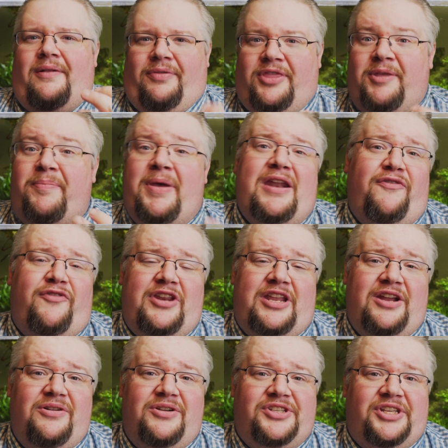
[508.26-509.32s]
The benefit
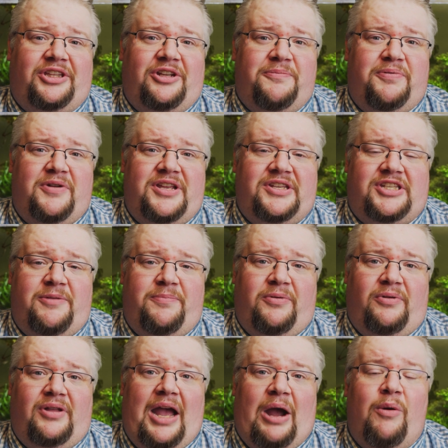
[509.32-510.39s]
here is that they're pretty
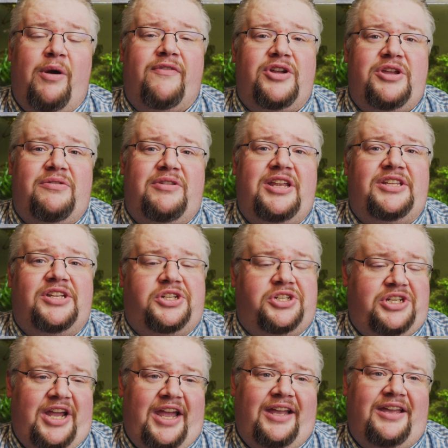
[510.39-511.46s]
simple. However, you need to
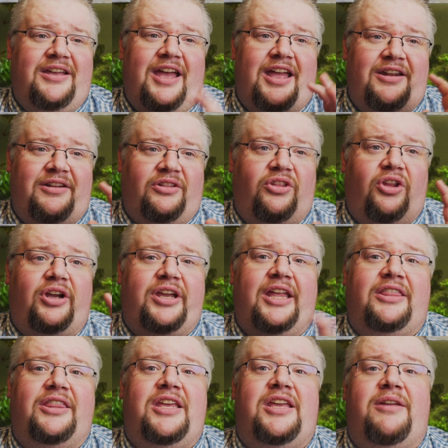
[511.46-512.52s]
check and look
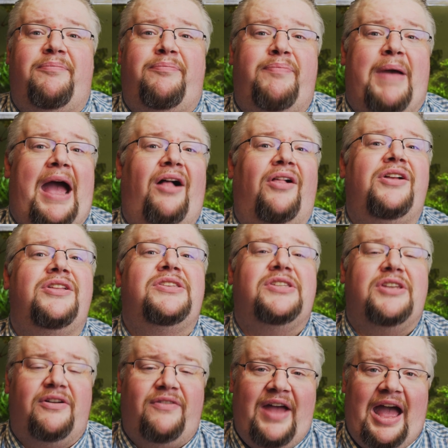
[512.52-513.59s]
at the balance
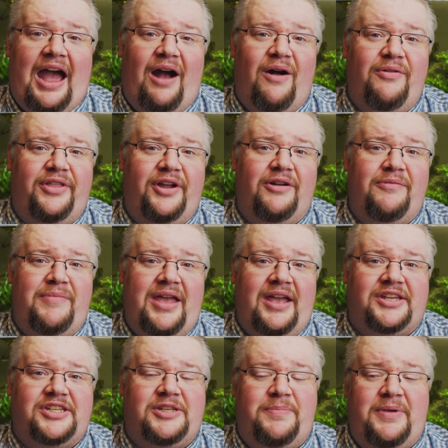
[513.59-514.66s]
of how they're
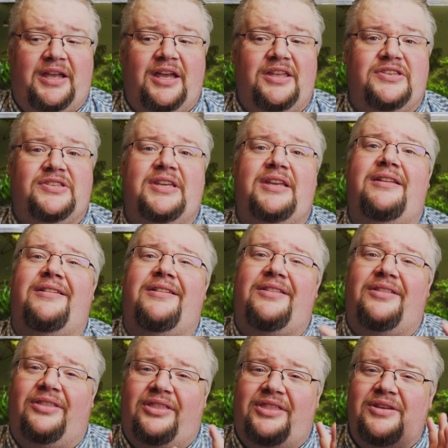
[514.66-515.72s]
mixed, because
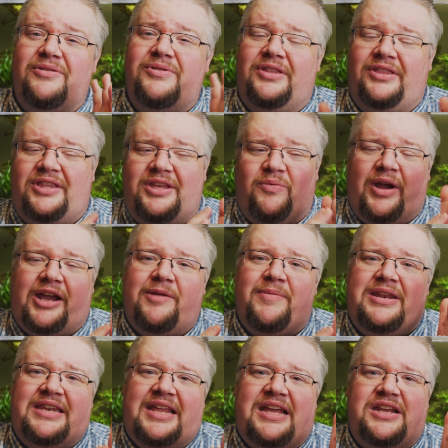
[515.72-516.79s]
the
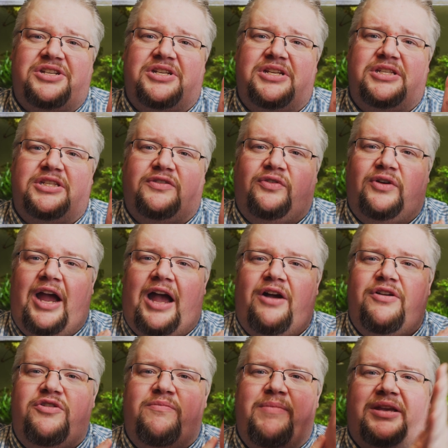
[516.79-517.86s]
recommendations for how
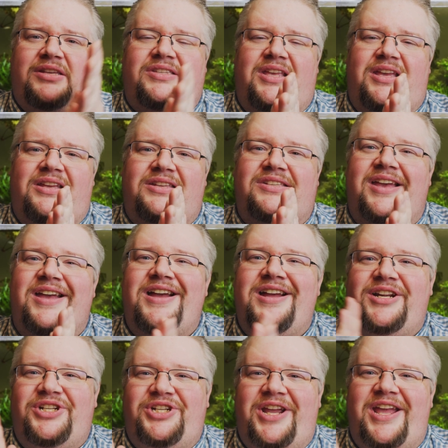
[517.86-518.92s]
you mix things
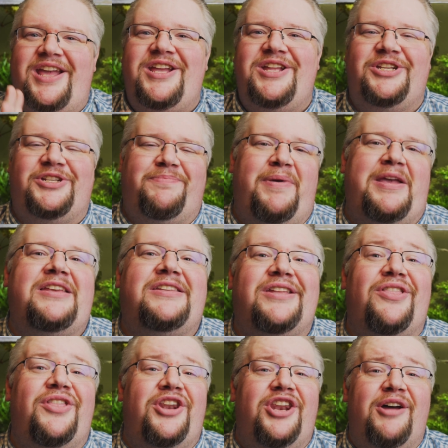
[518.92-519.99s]
change based
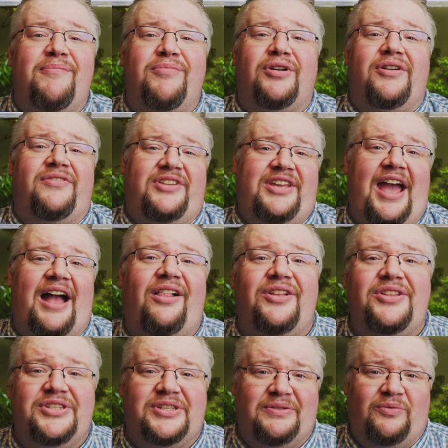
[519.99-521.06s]
on the number of
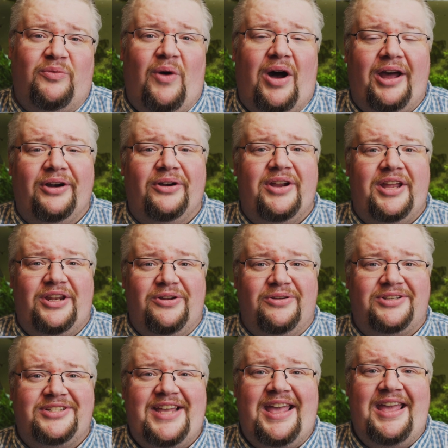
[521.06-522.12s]
gallons of water in your
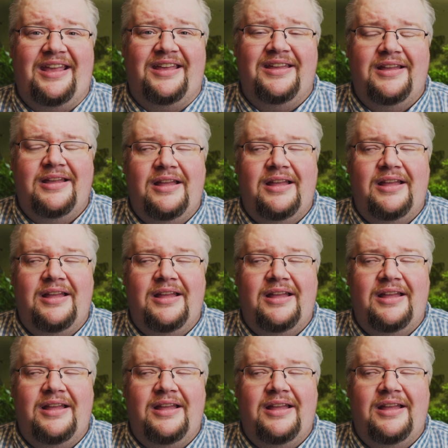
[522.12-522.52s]
tank.